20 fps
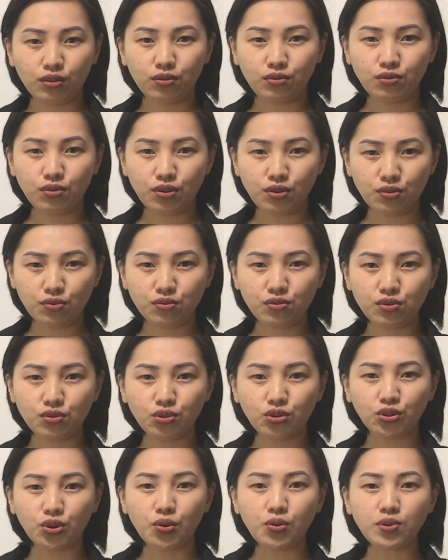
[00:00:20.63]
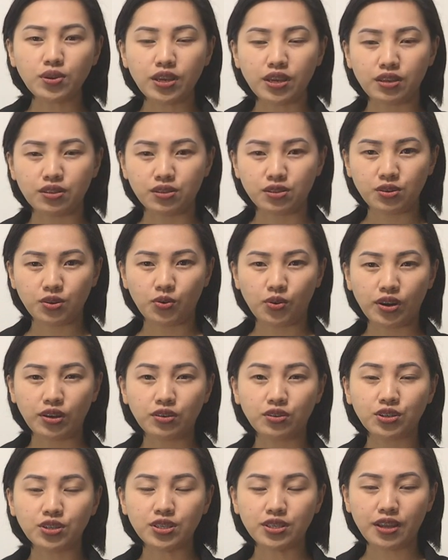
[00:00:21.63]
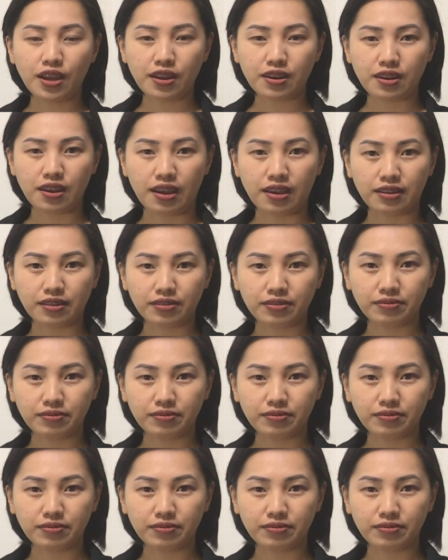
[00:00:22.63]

to use to showcase your understanding?